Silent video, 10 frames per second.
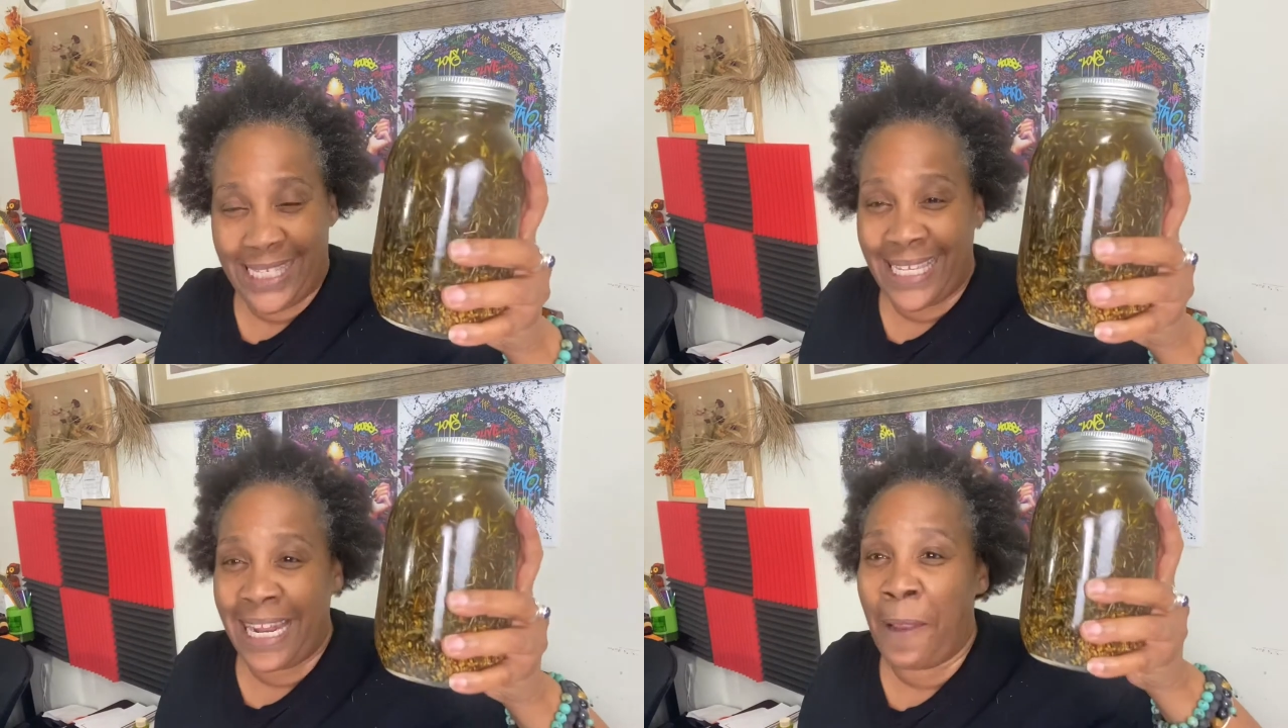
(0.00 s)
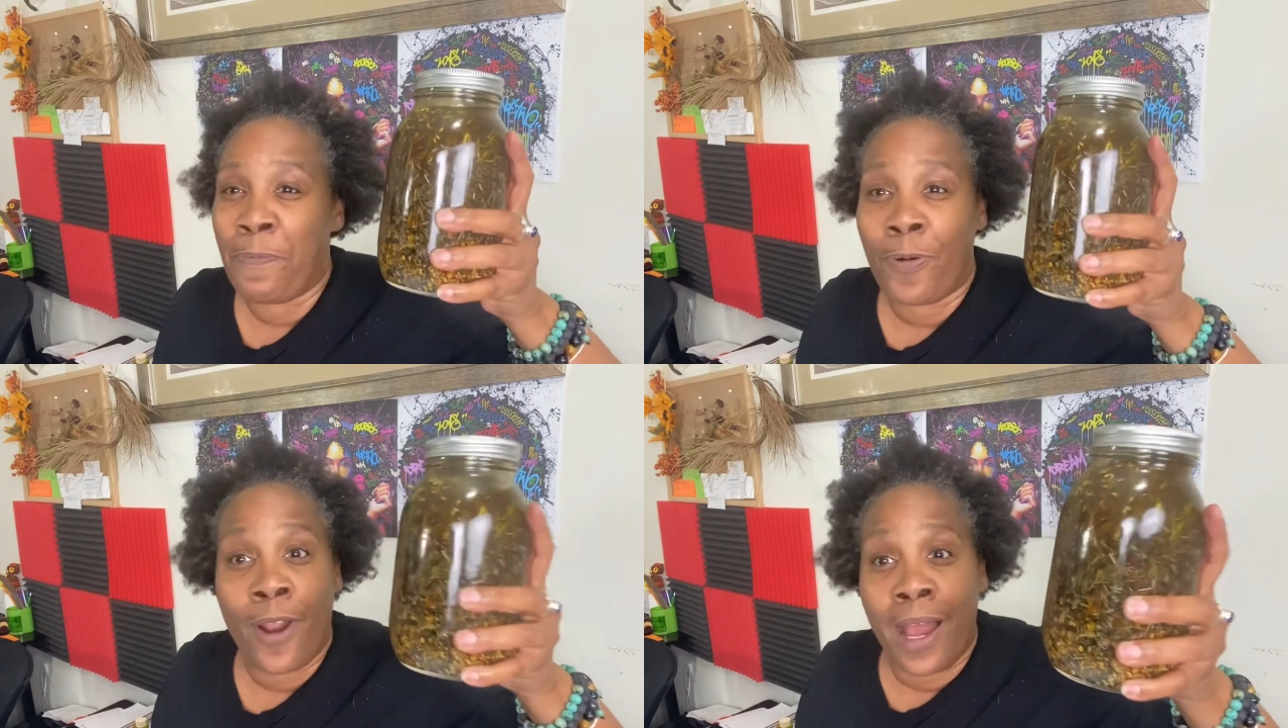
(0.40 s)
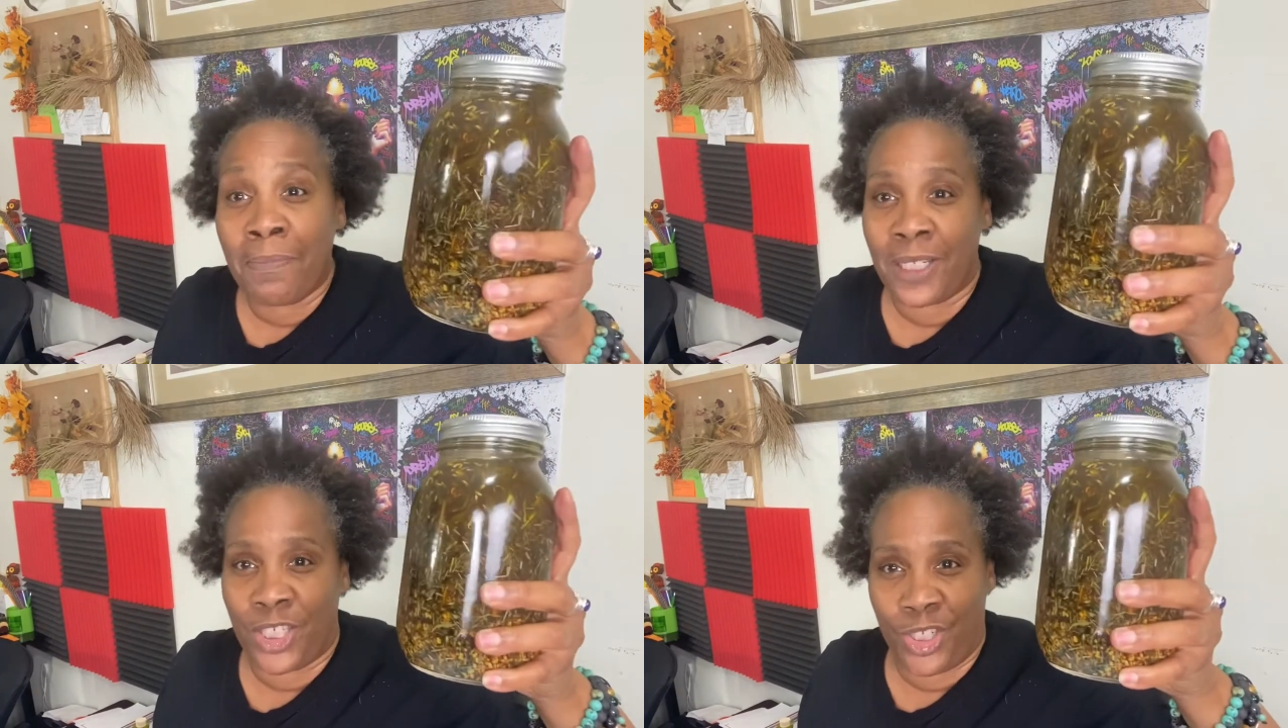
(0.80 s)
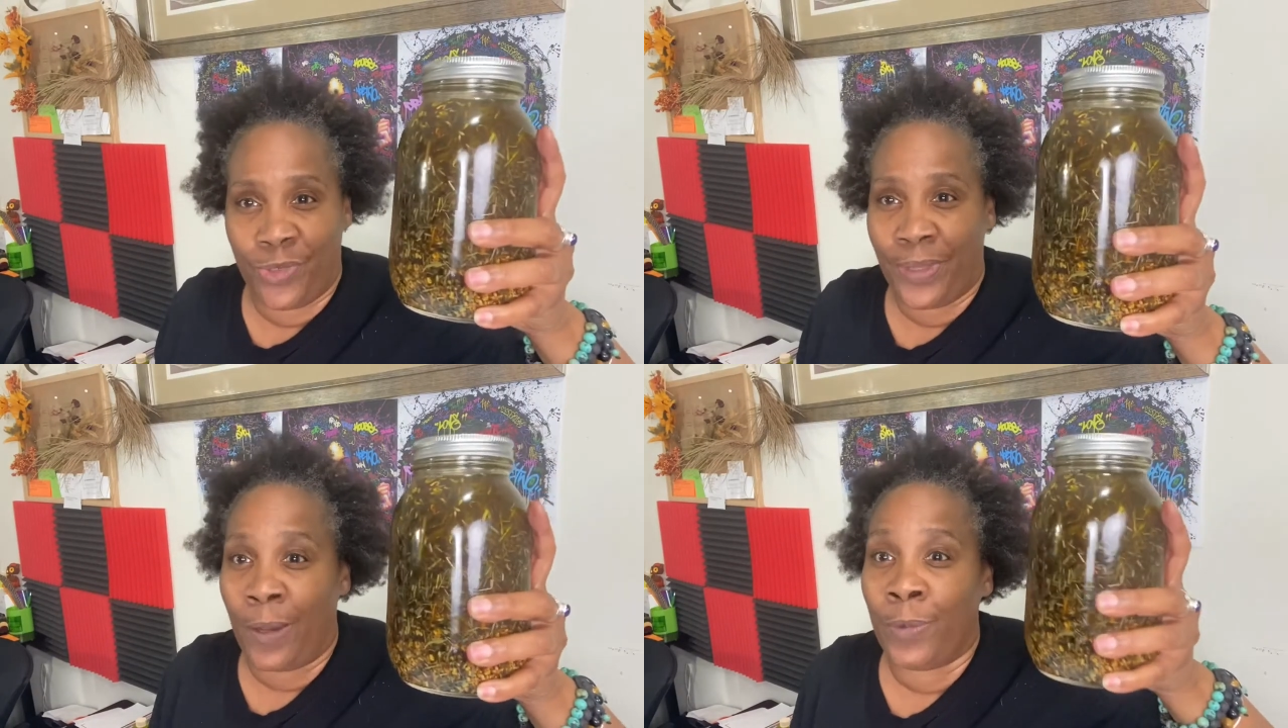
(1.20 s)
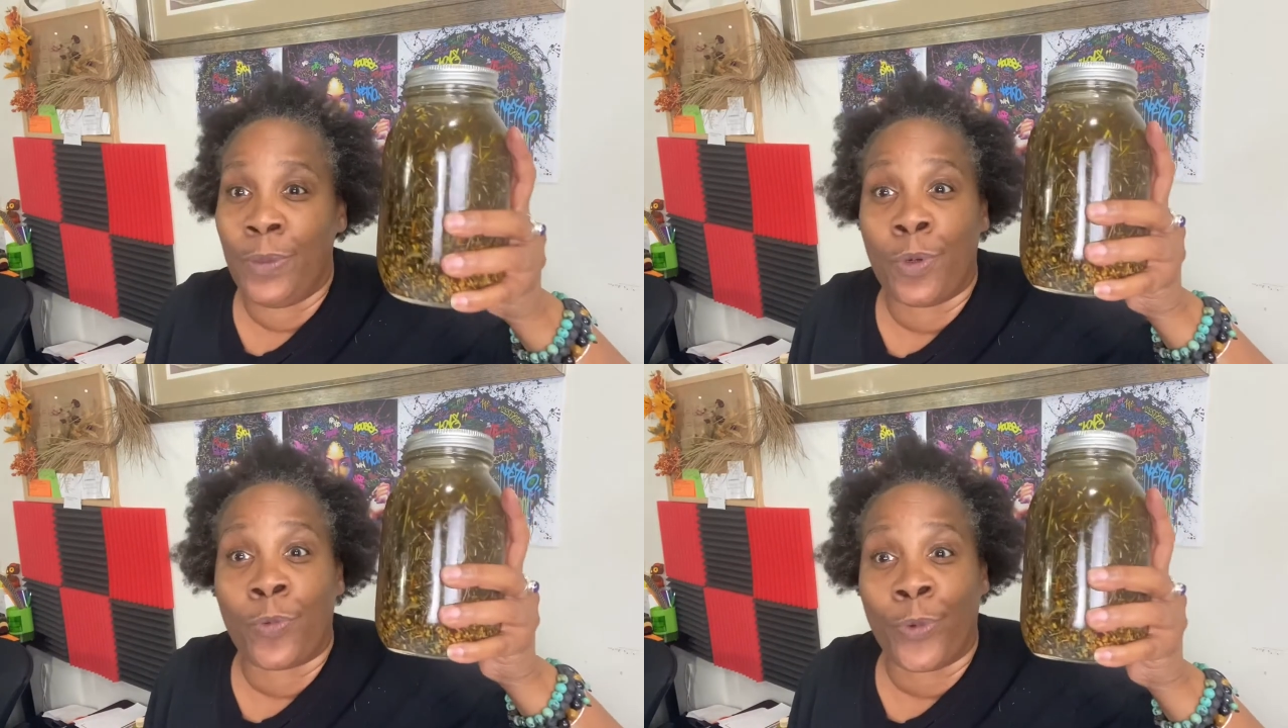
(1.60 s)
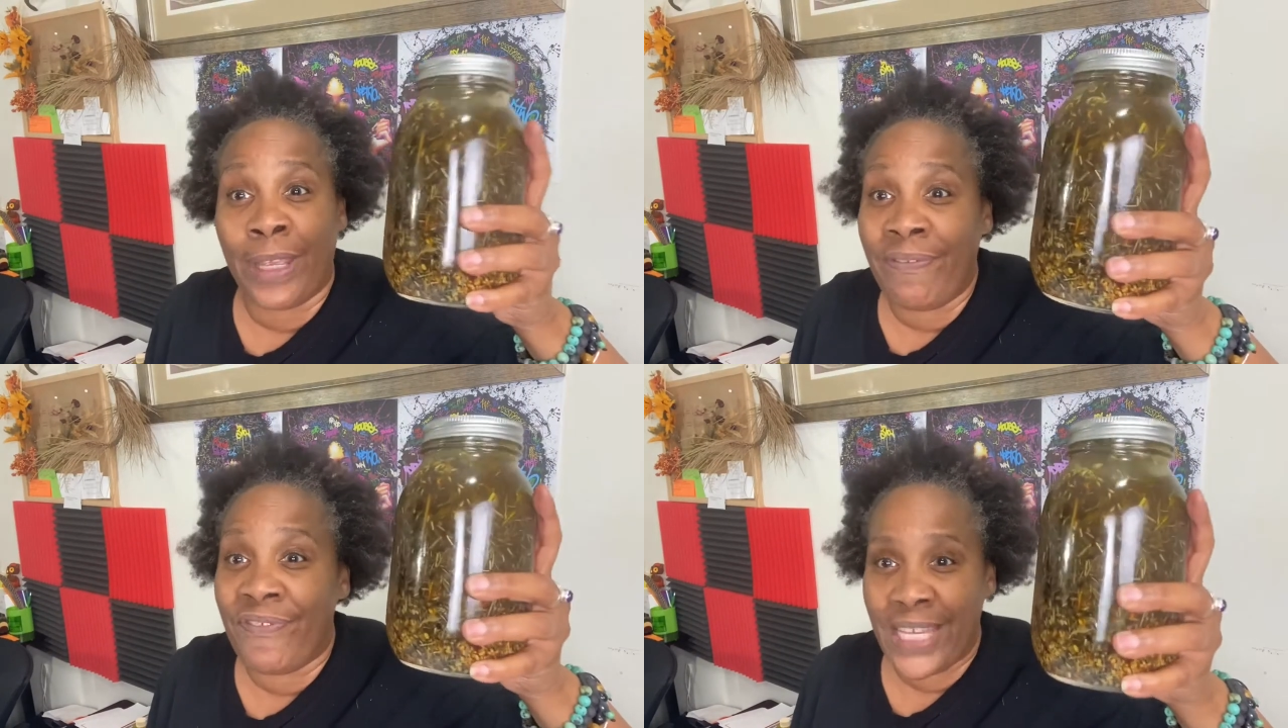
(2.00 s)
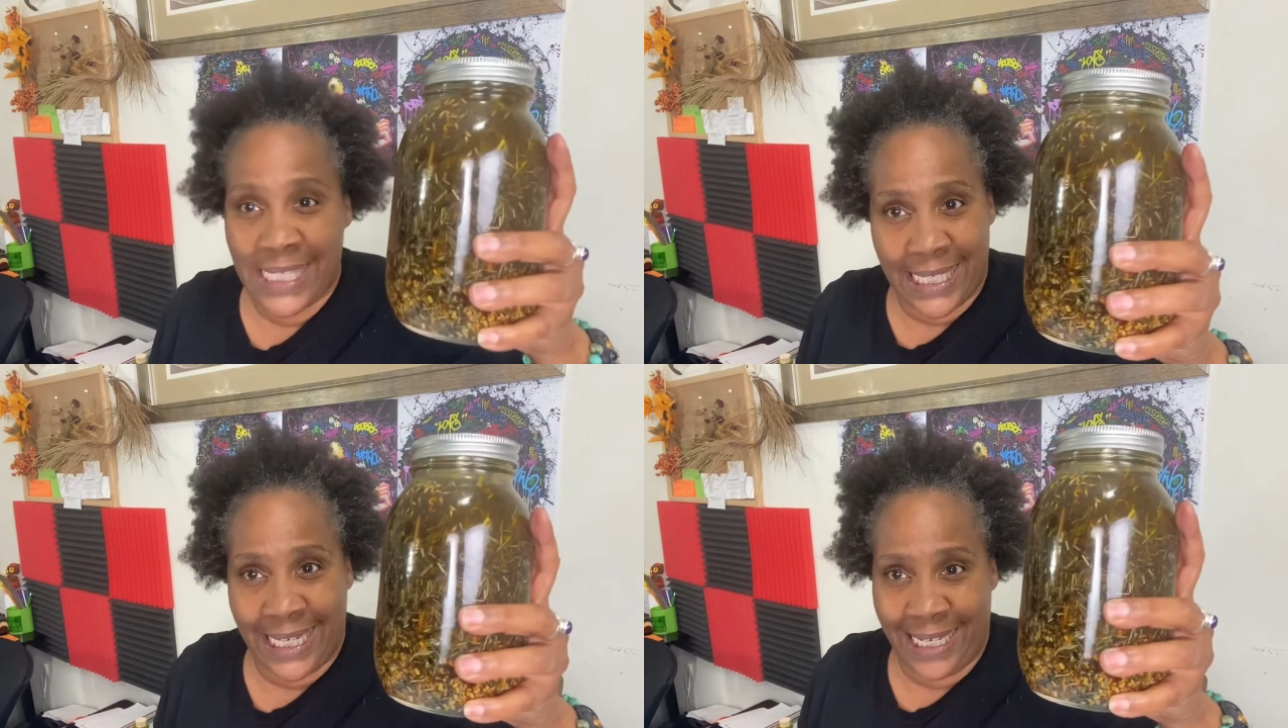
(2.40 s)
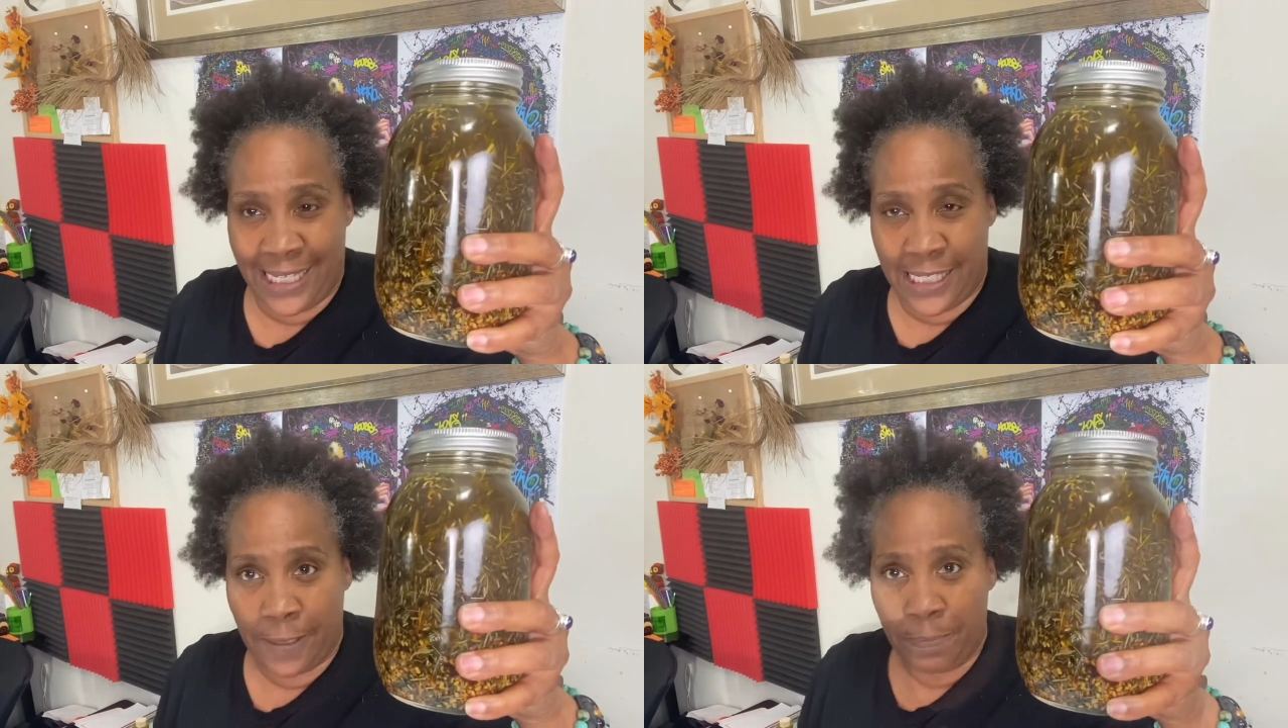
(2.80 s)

And I promised you that we would revisit it.